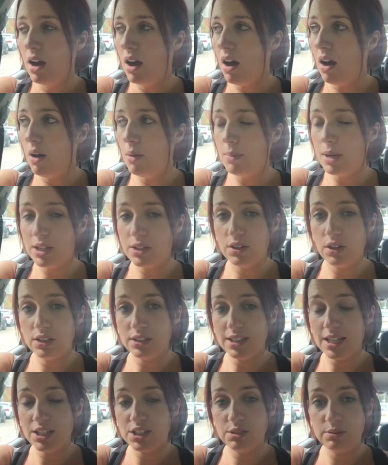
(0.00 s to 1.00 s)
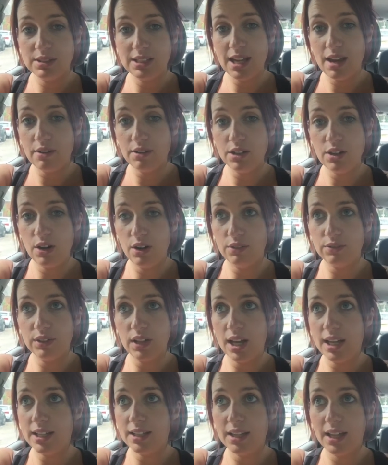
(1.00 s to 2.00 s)
Oh my god, as she was tearing it off,
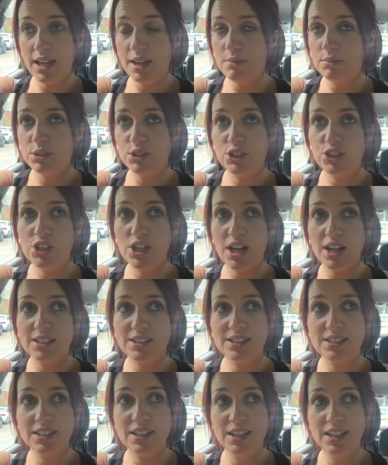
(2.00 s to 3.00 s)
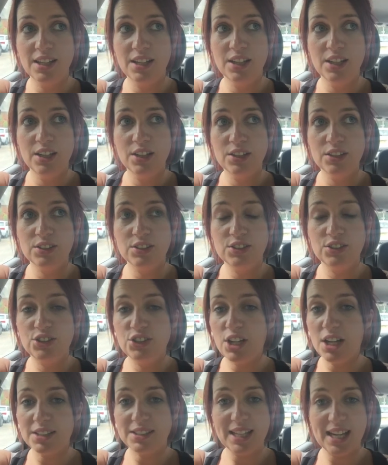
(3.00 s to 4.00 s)
like it was just
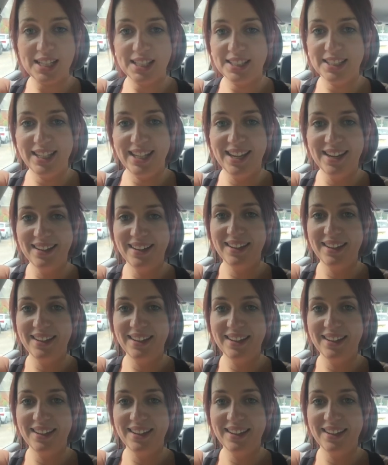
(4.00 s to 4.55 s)
agony.